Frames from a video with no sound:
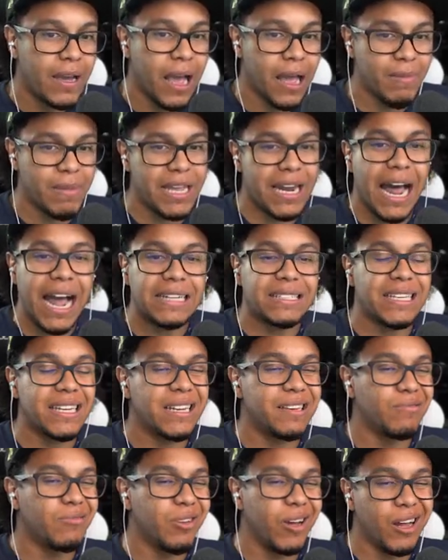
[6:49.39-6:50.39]
I mean, I did
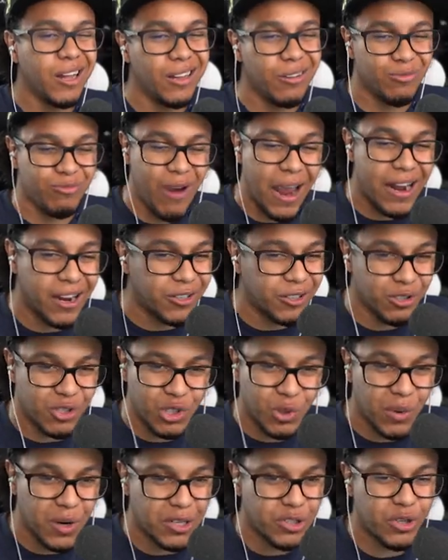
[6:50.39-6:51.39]
right under
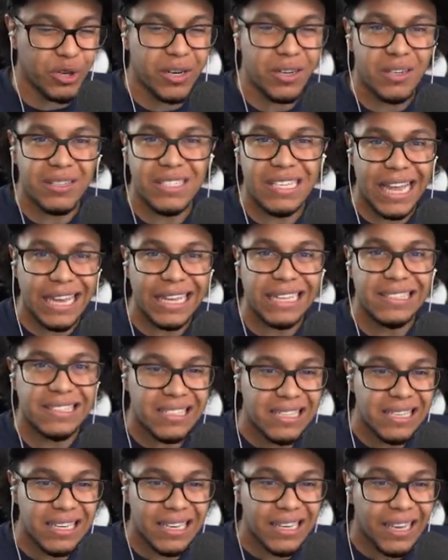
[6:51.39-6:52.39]
200 seconds.